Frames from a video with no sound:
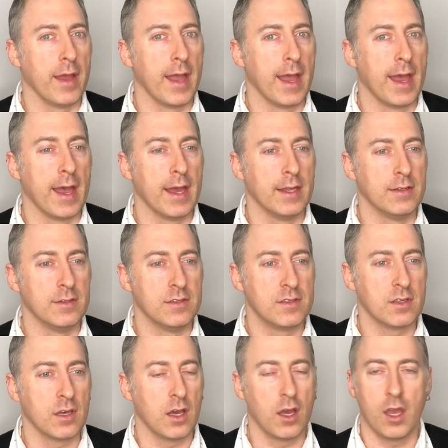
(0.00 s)
And
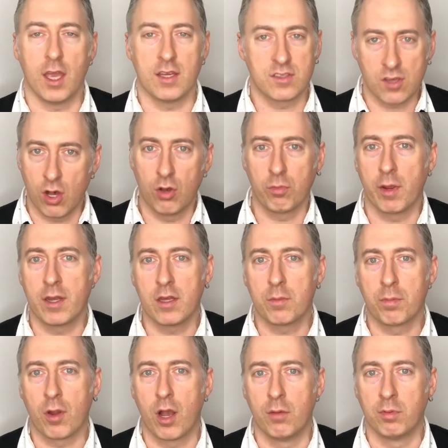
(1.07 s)
it's already a
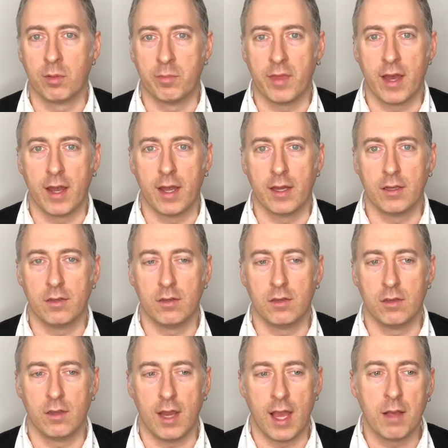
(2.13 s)
problem that
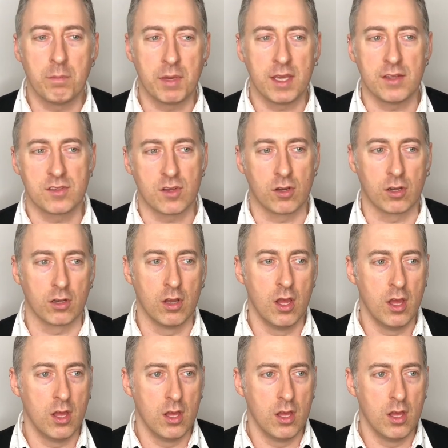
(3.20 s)
MPs are